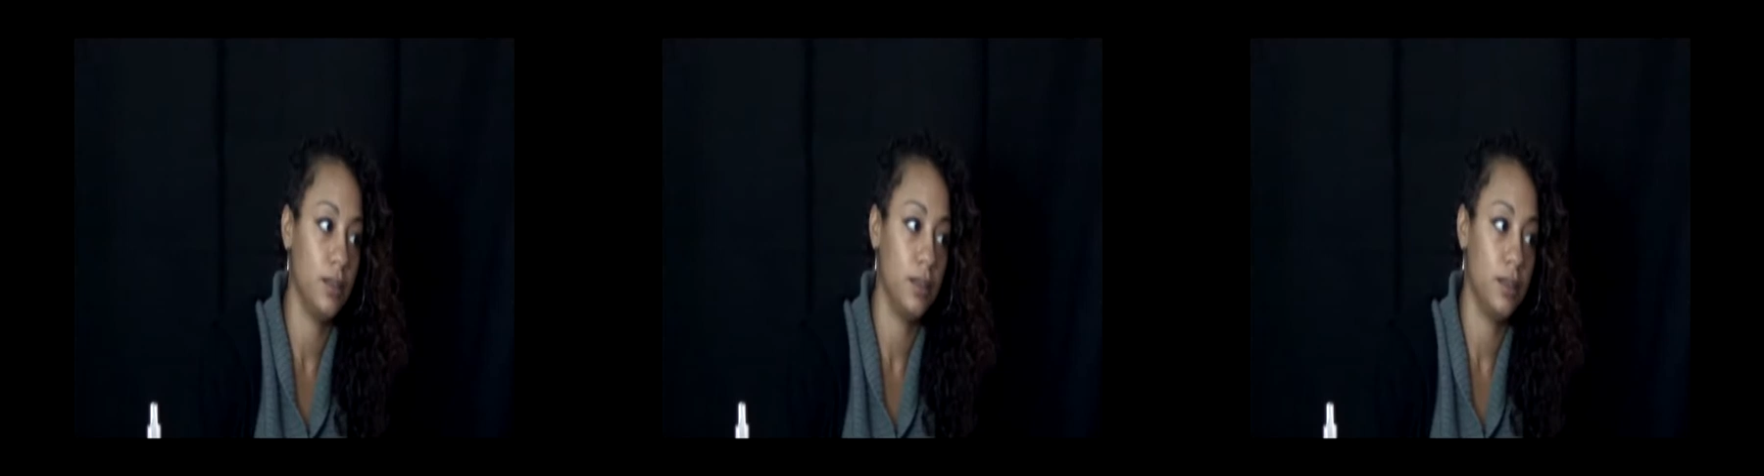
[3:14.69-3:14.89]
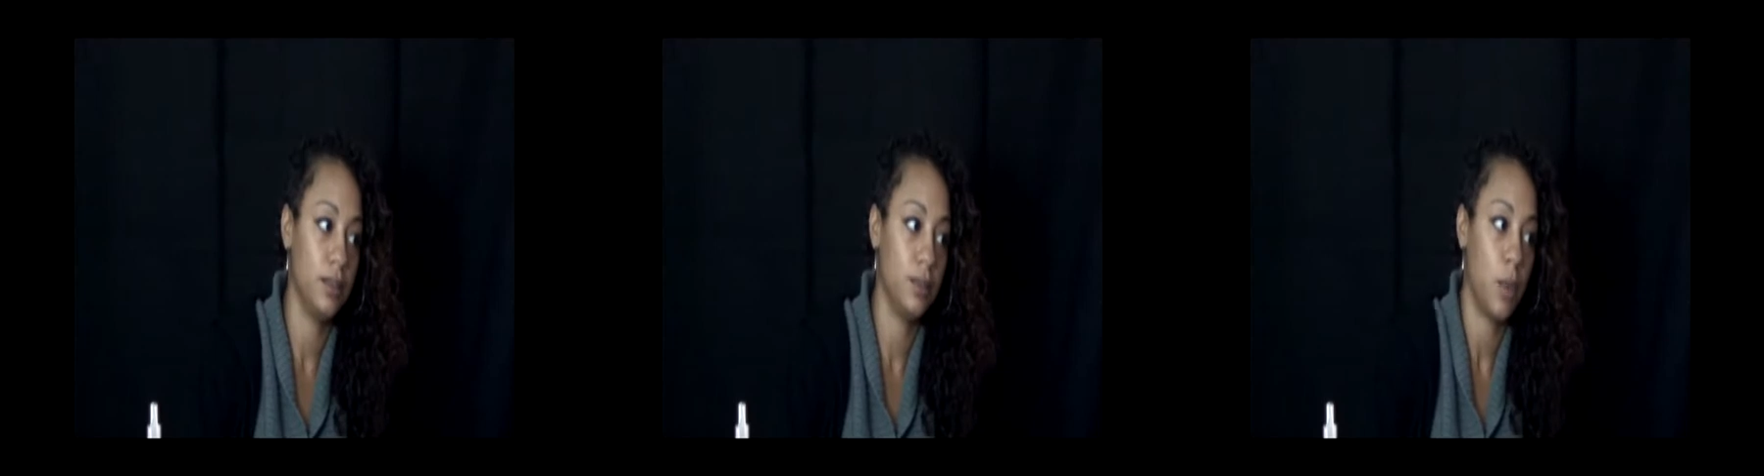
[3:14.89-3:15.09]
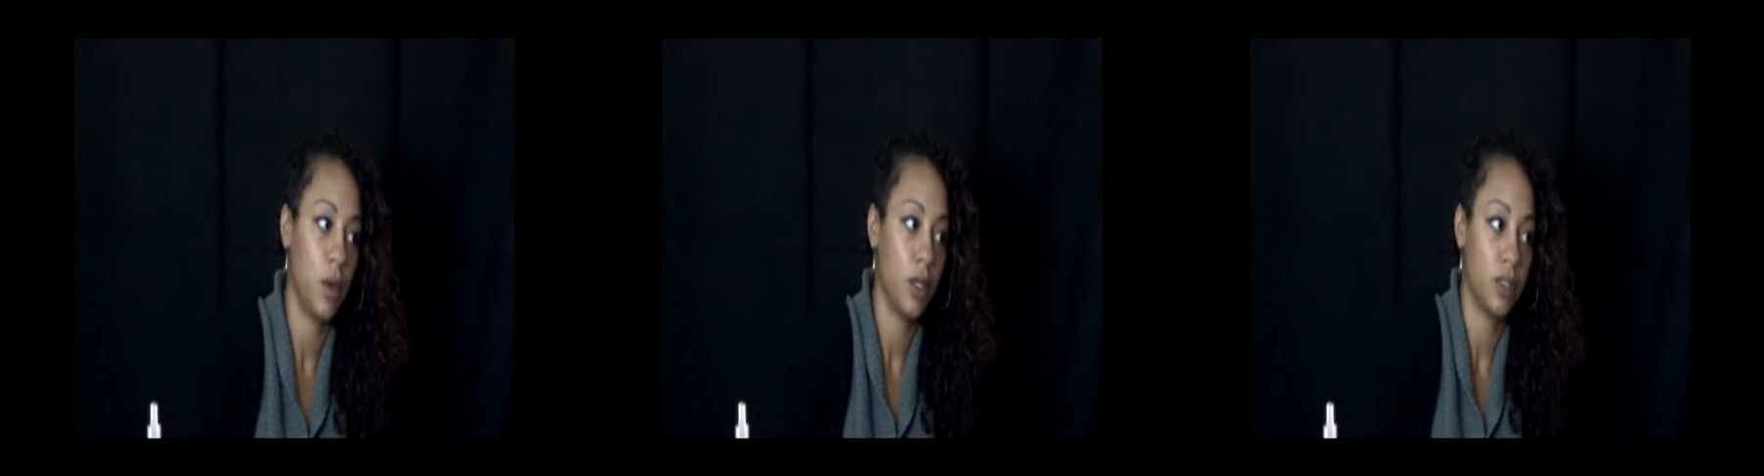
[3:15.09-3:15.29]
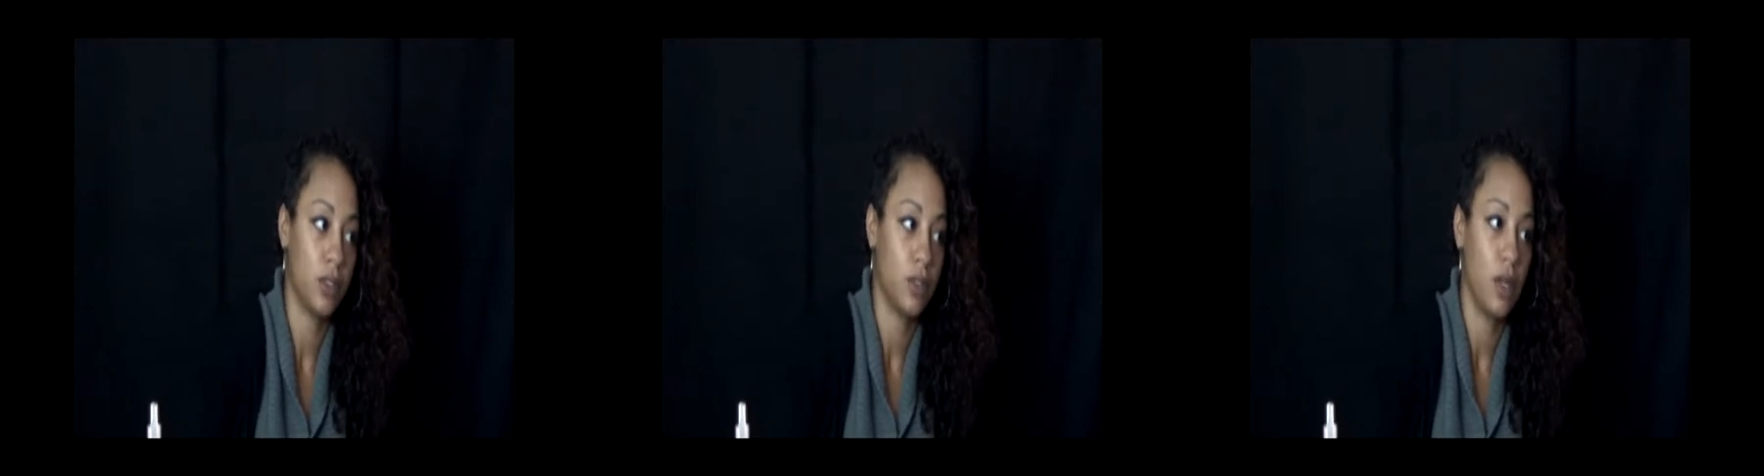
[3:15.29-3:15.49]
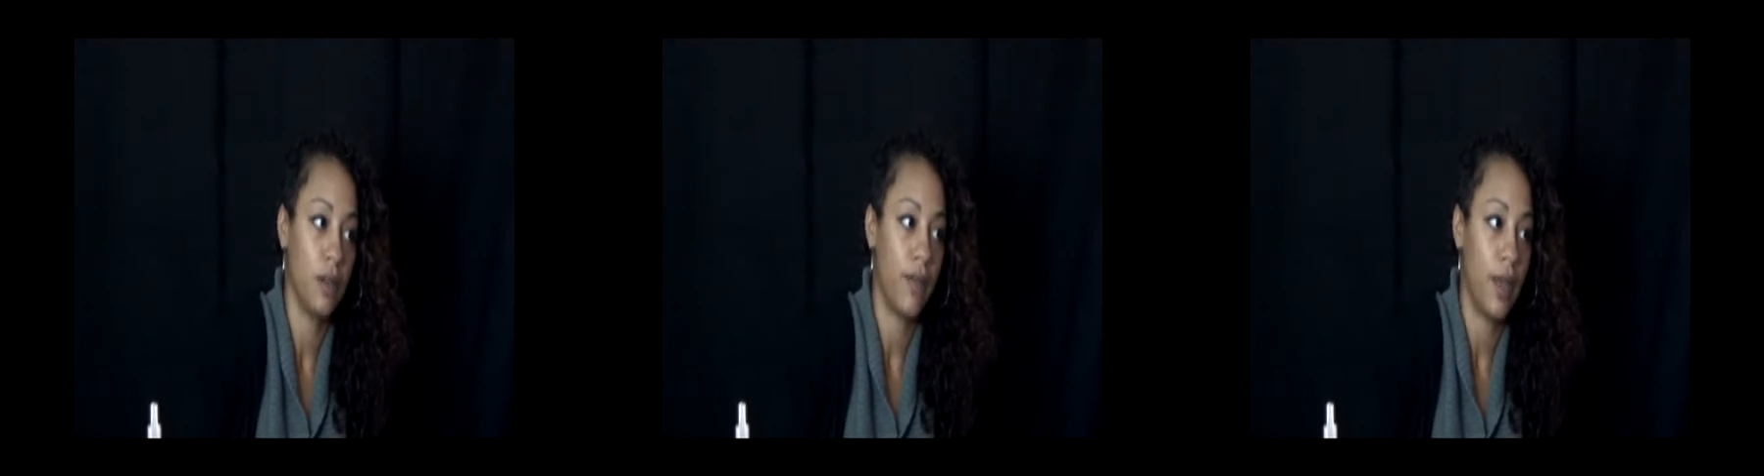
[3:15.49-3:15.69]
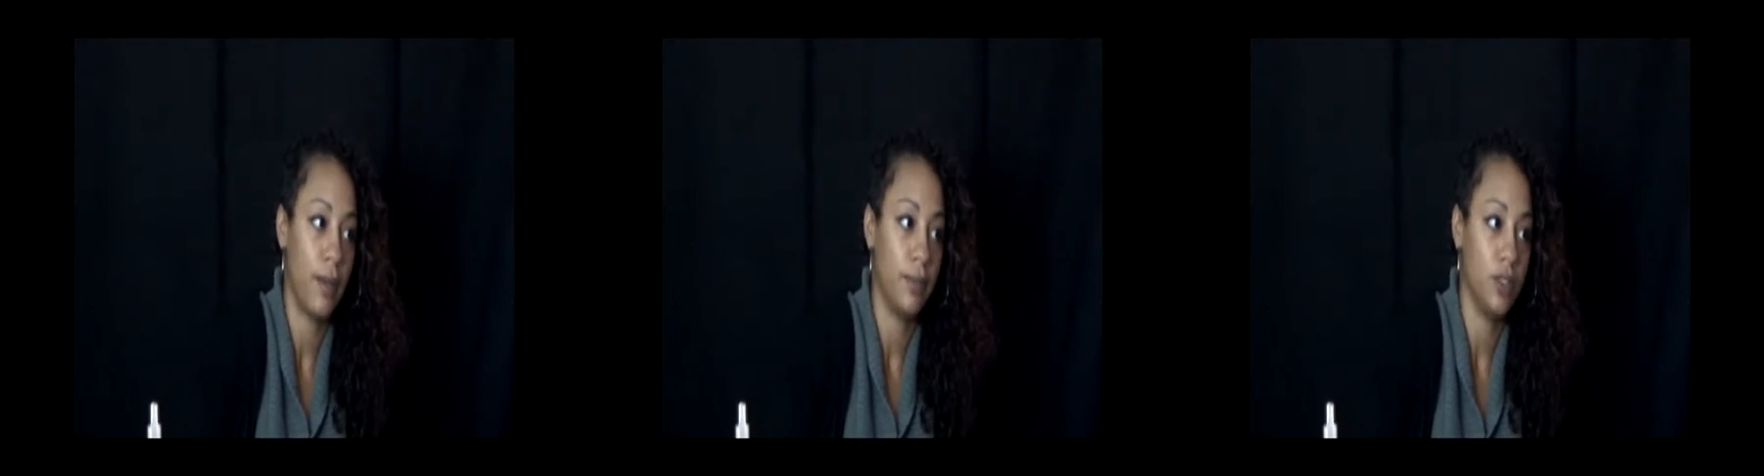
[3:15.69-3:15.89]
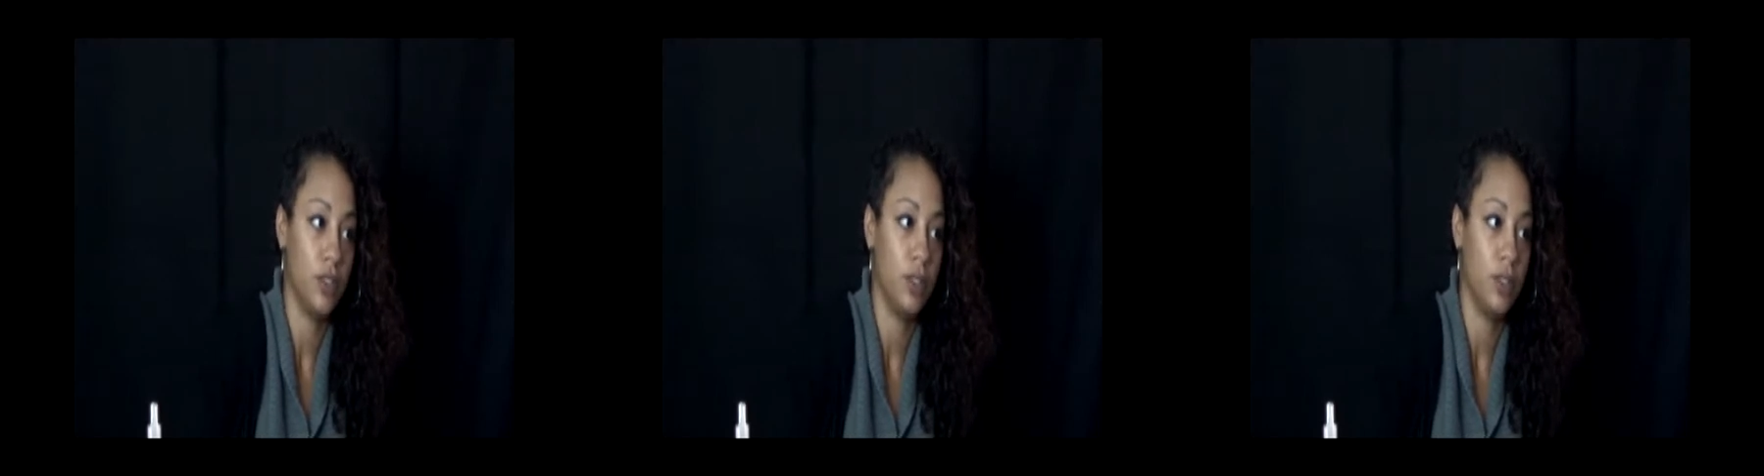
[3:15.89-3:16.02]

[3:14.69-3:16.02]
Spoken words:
spark to our family.